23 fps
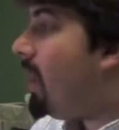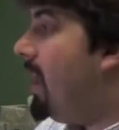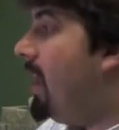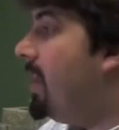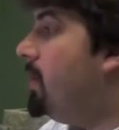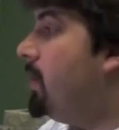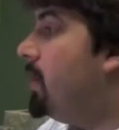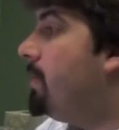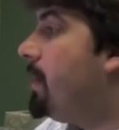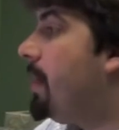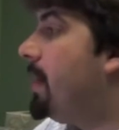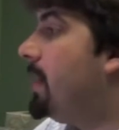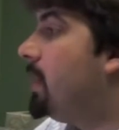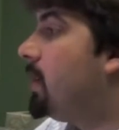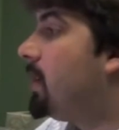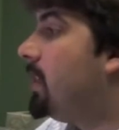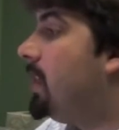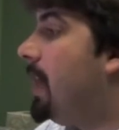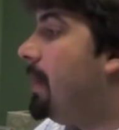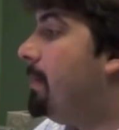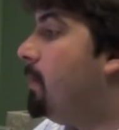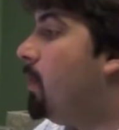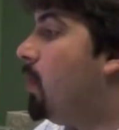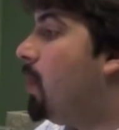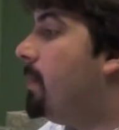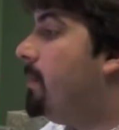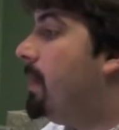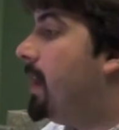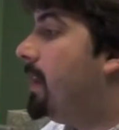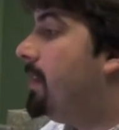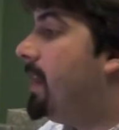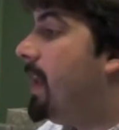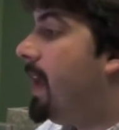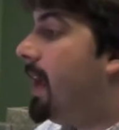And you can probably learn a lot more
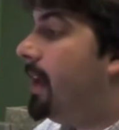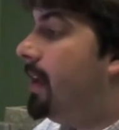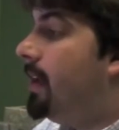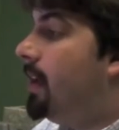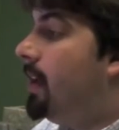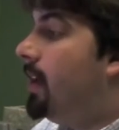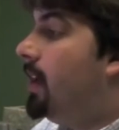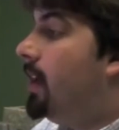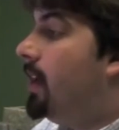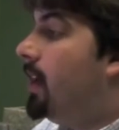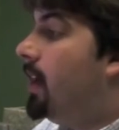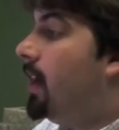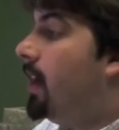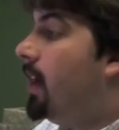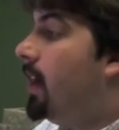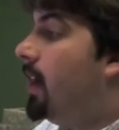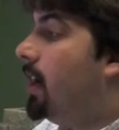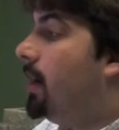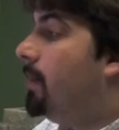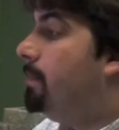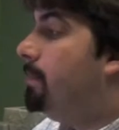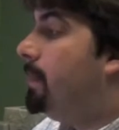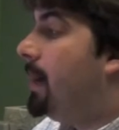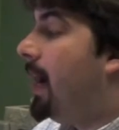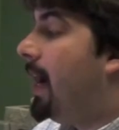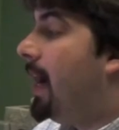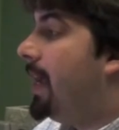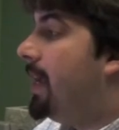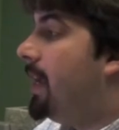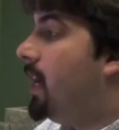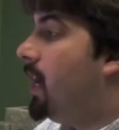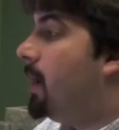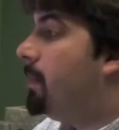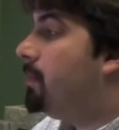about that
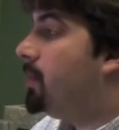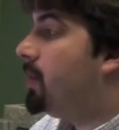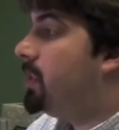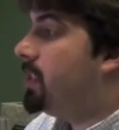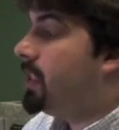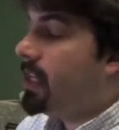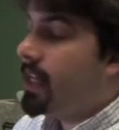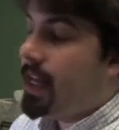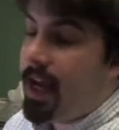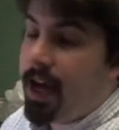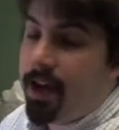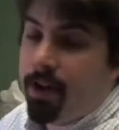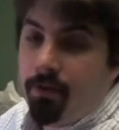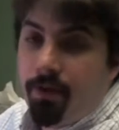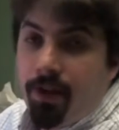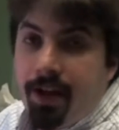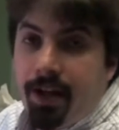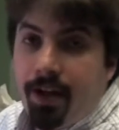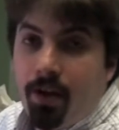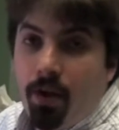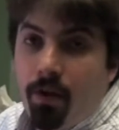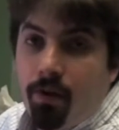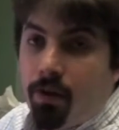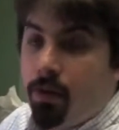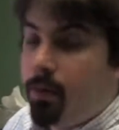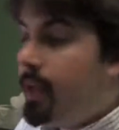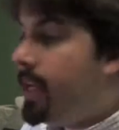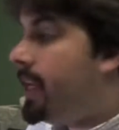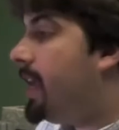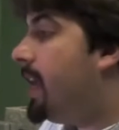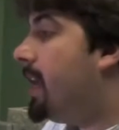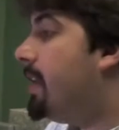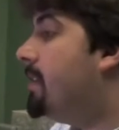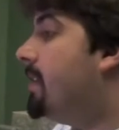by printing it out and reading it over the
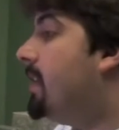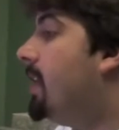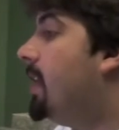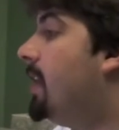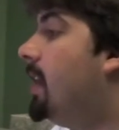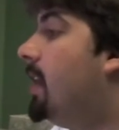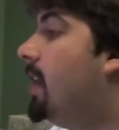weekend.